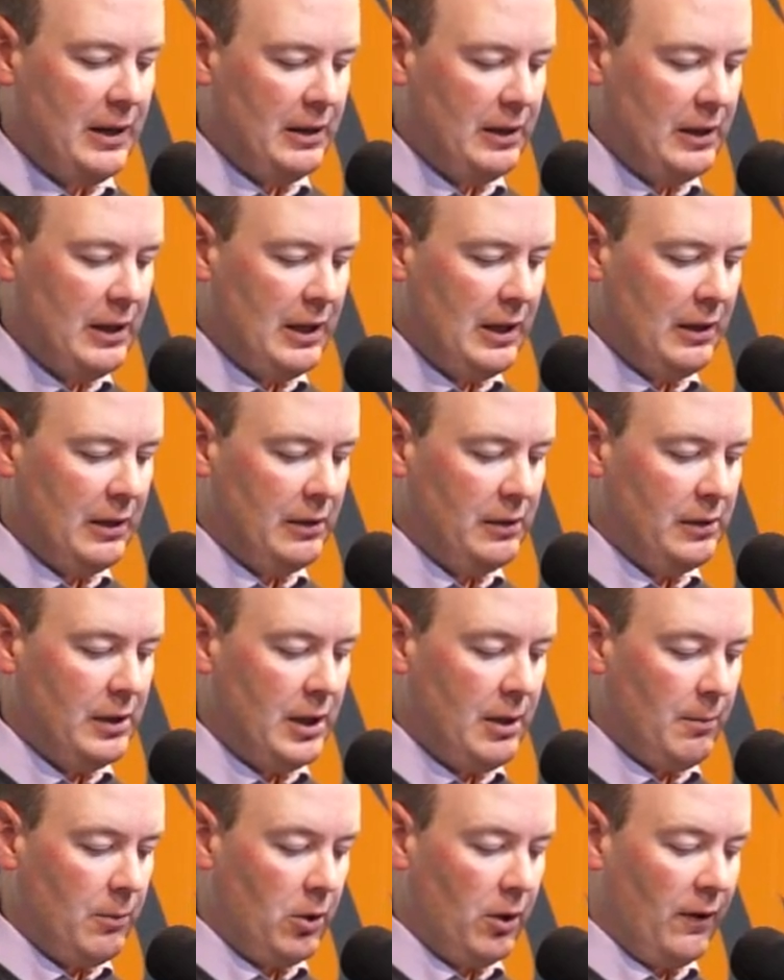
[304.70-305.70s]
in a
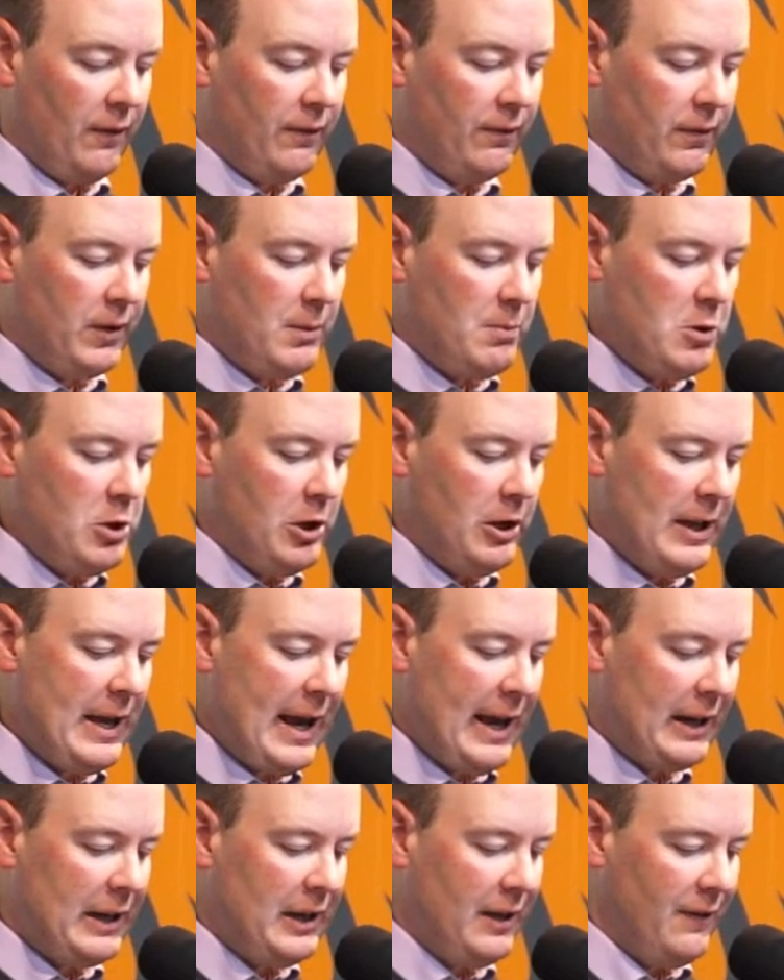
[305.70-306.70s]
number of
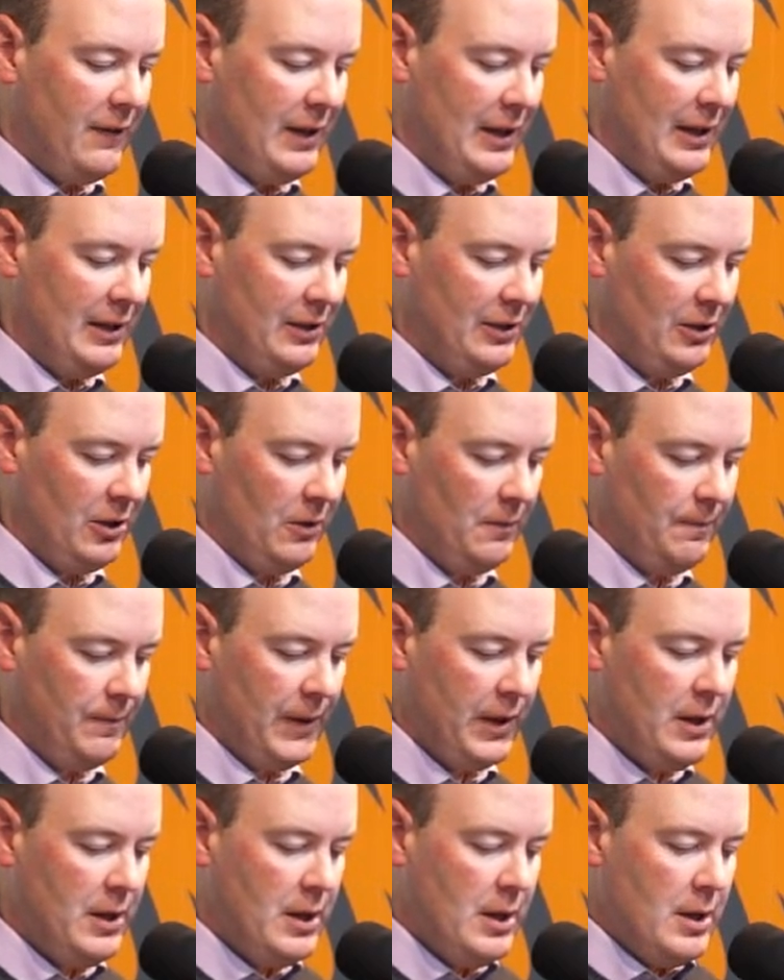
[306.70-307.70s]
community activities. So.
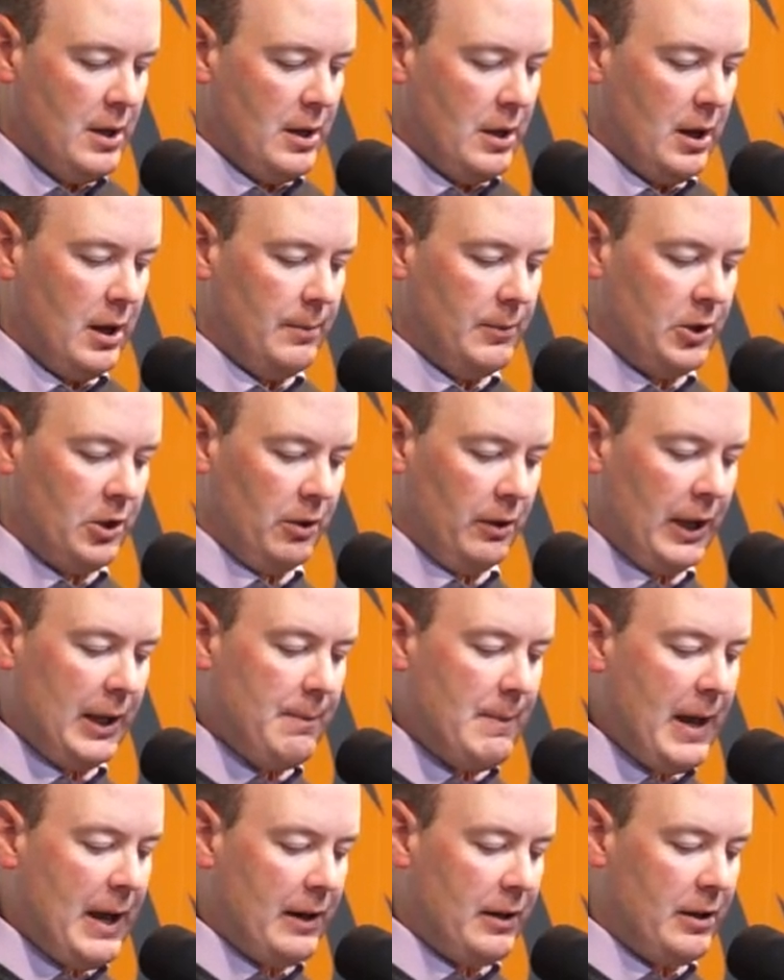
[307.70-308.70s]
Um, so
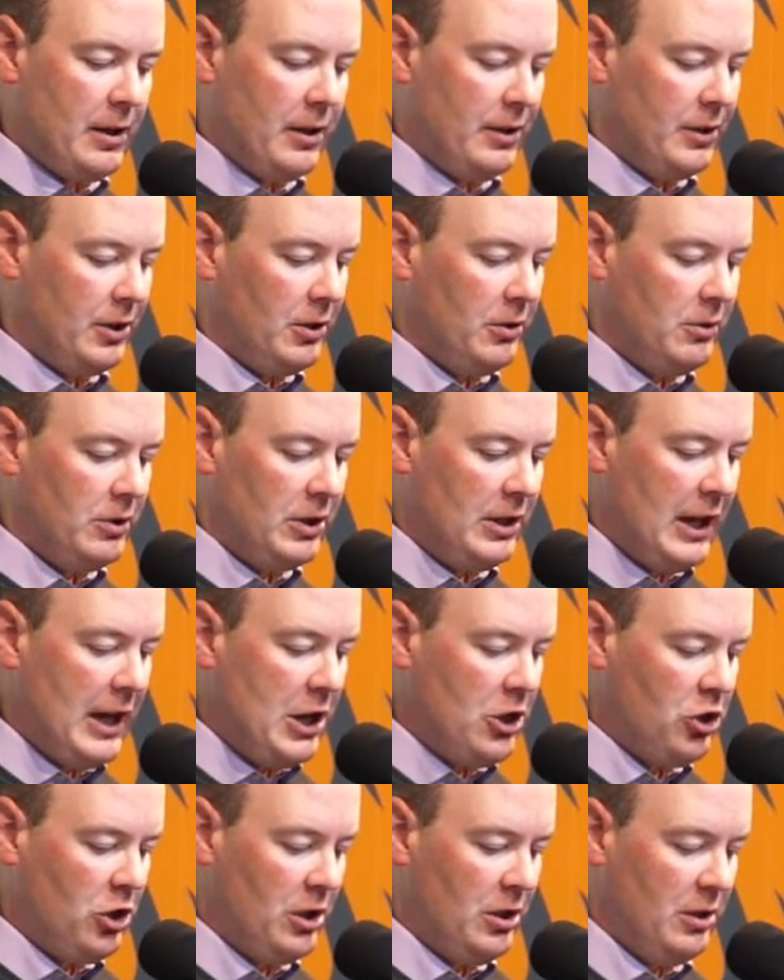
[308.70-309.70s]
Lake Manitou
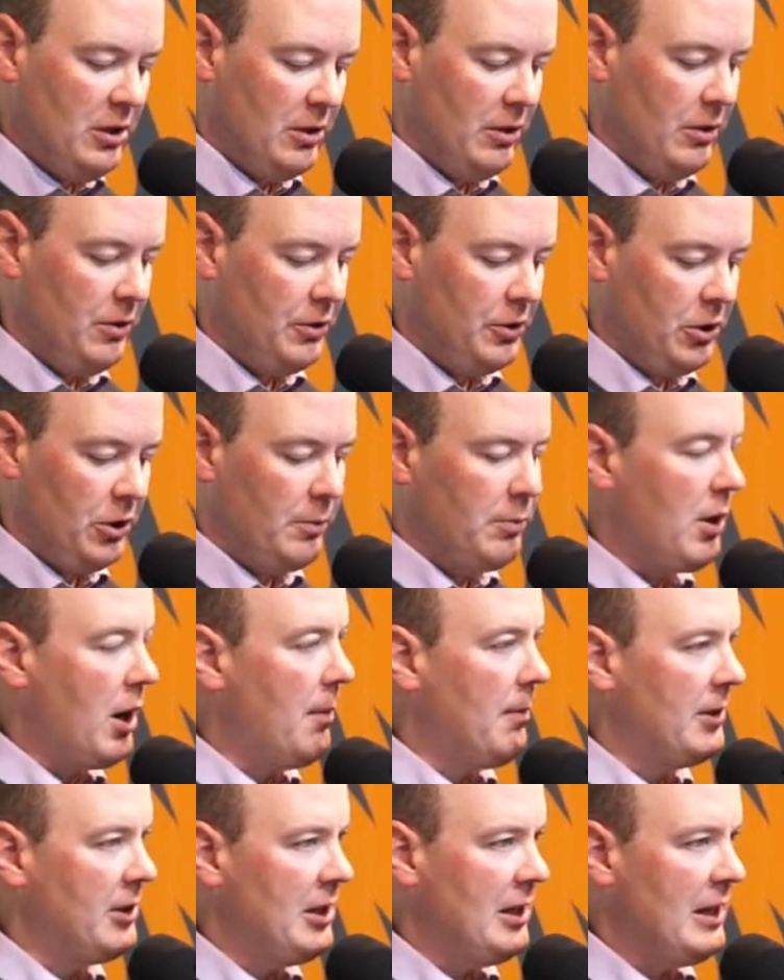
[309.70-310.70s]
Association and also the
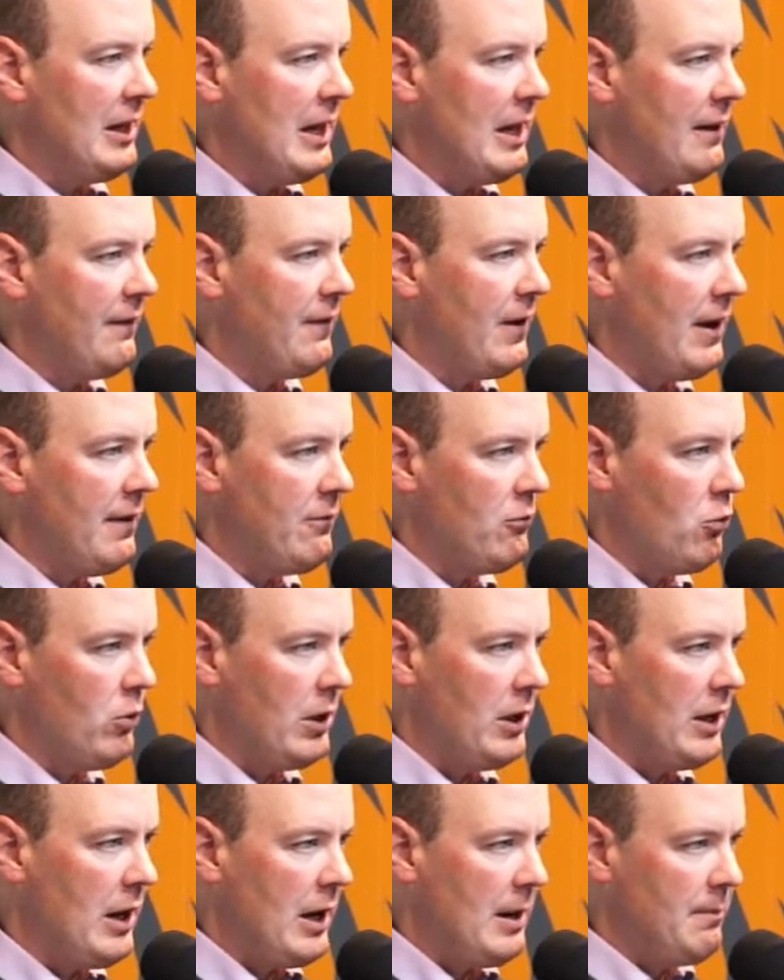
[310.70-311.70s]
Promise Indiana
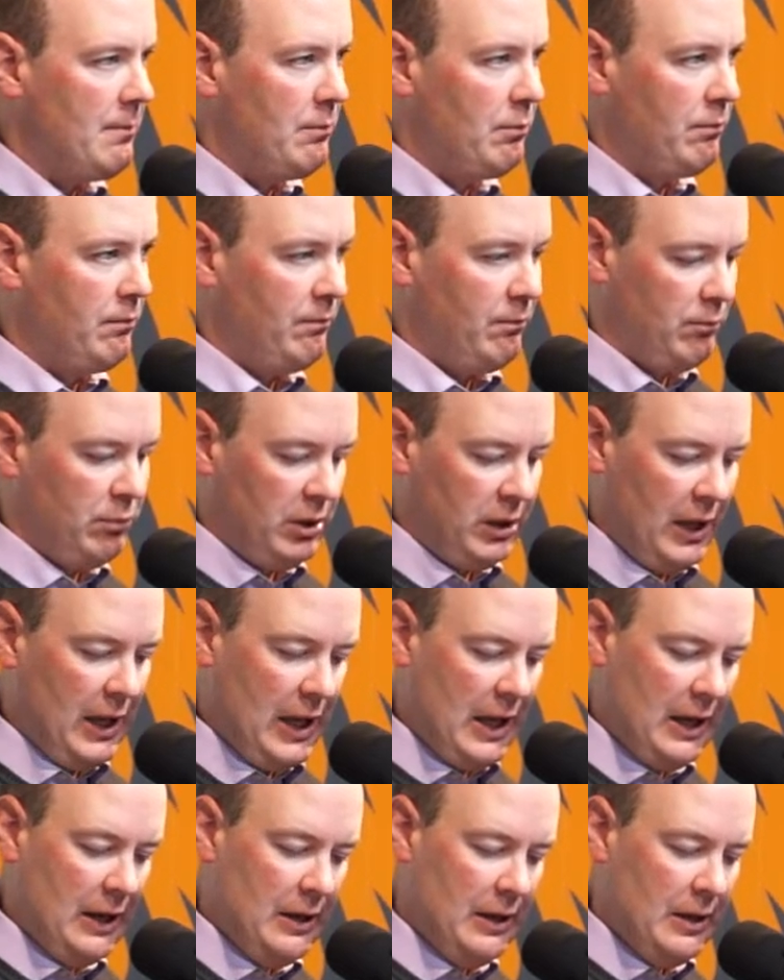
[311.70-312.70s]
529
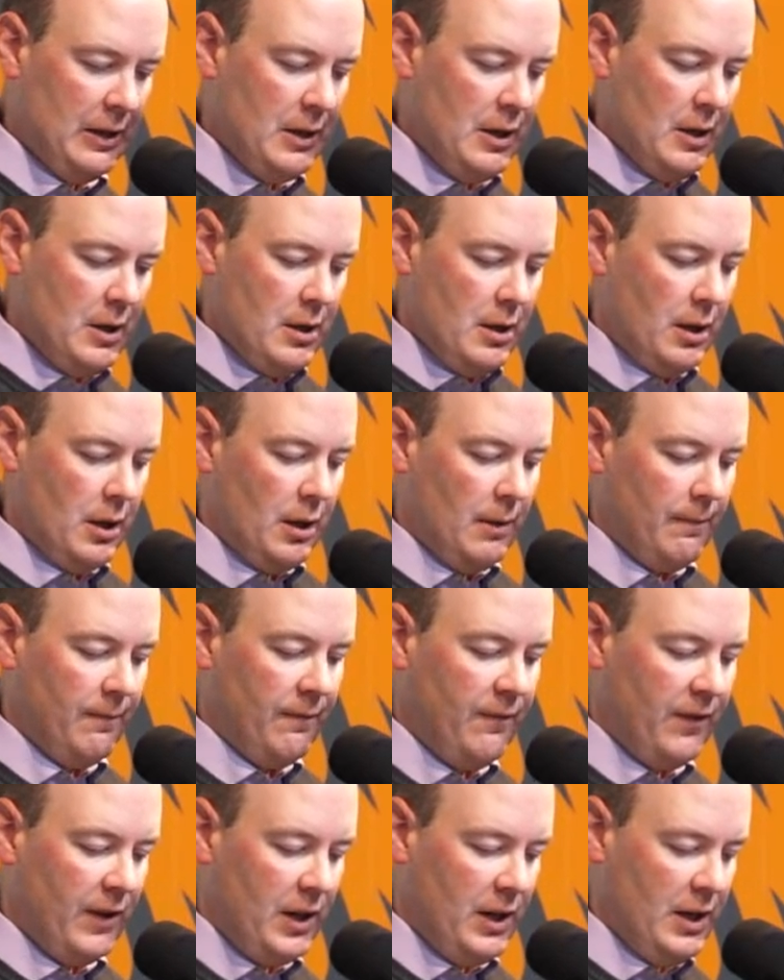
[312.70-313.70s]
Plan
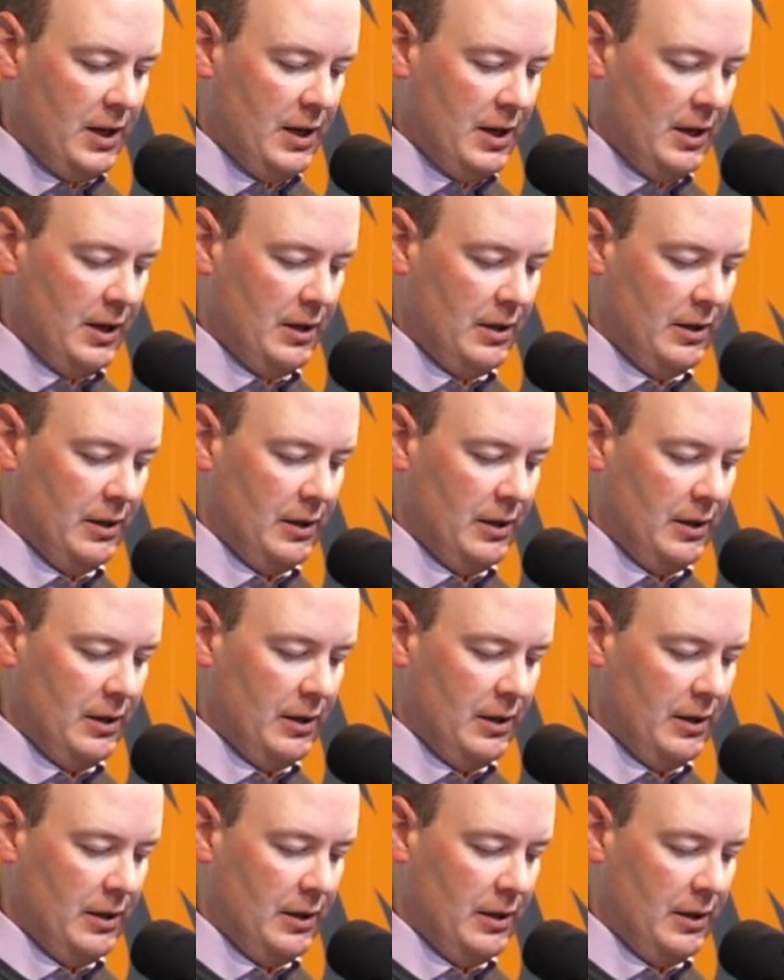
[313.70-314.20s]
um, Fund,